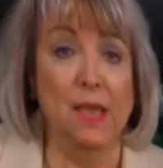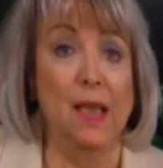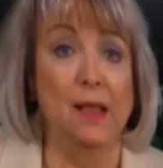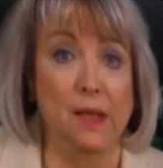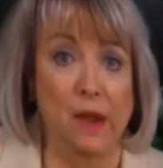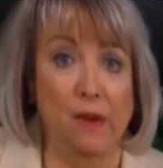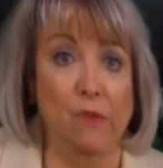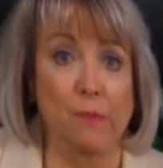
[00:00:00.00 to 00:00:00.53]
and
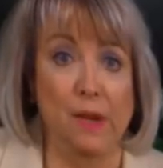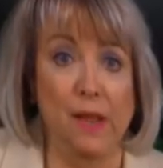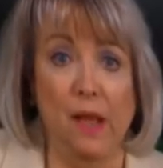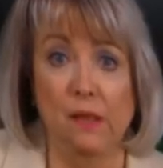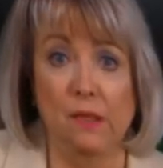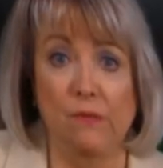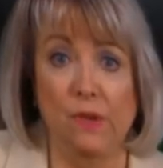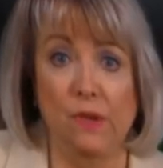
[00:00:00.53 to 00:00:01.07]
government
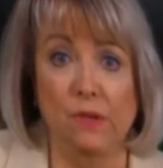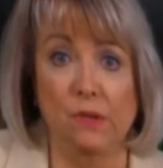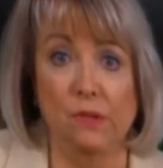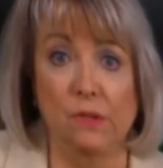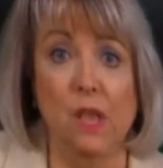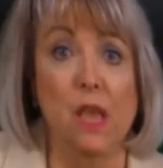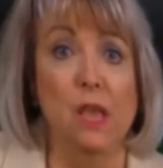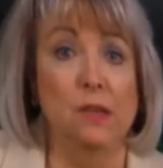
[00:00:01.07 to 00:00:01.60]
health officials
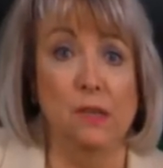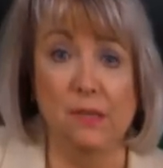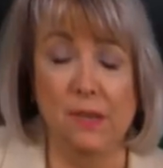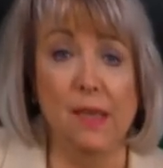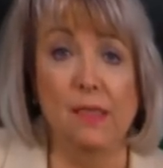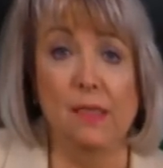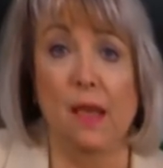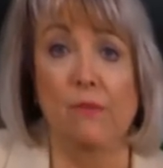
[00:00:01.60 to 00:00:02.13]
to
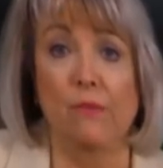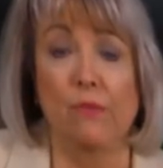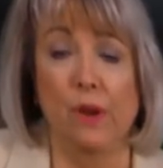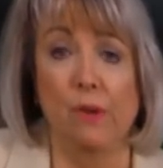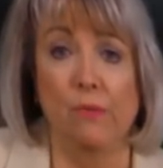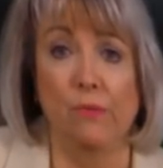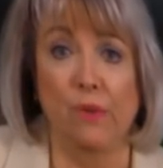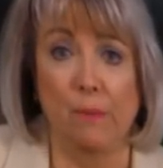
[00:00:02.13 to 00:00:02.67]
take that
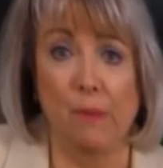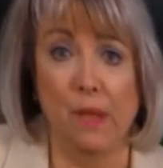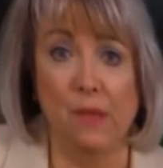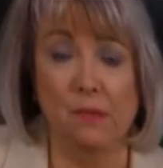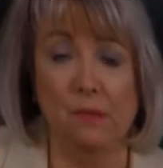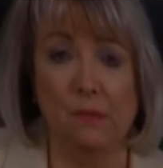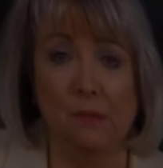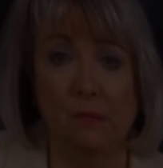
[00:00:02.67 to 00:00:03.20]
freedom from us?